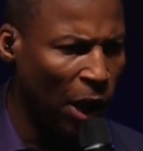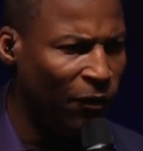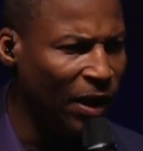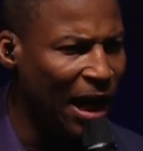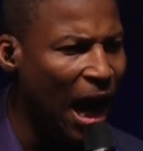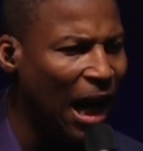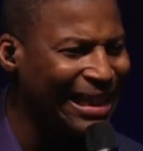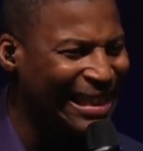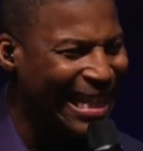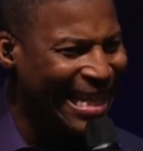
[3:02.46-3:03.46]
of
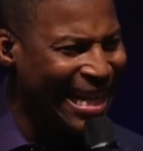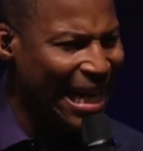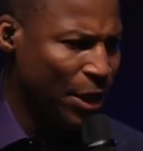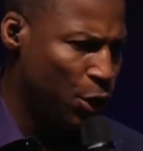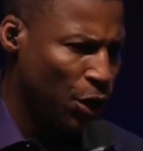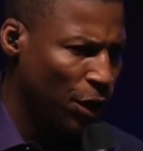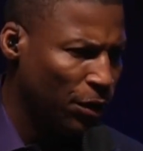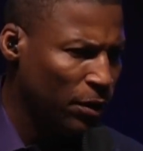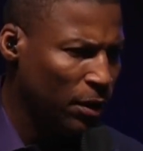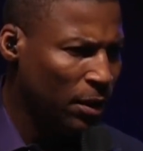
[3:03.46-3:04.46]
God's nature.
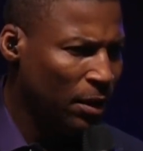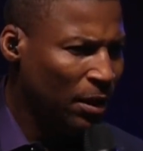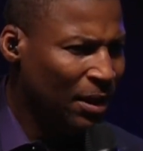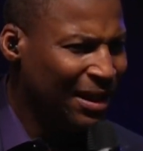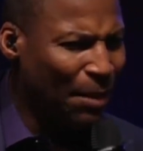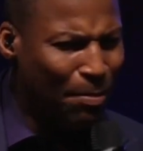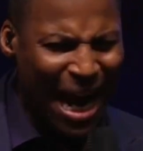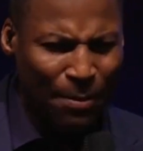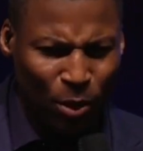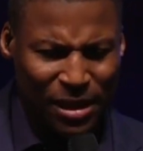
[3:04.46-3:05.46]
The
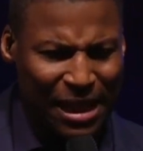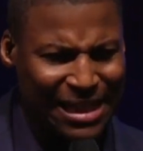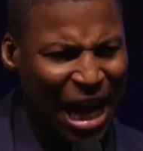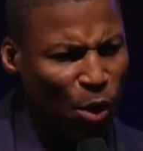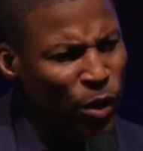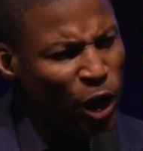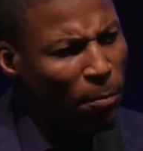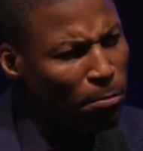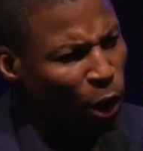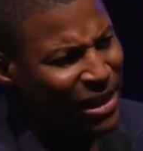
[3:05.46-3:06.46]
Bible says that we are
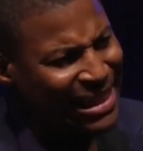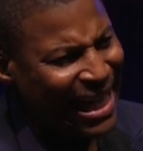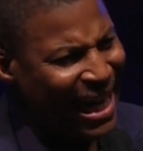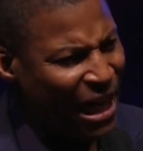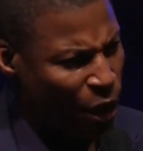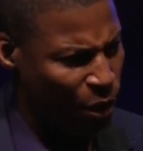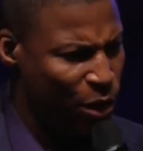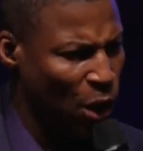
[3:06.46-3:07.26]
partakers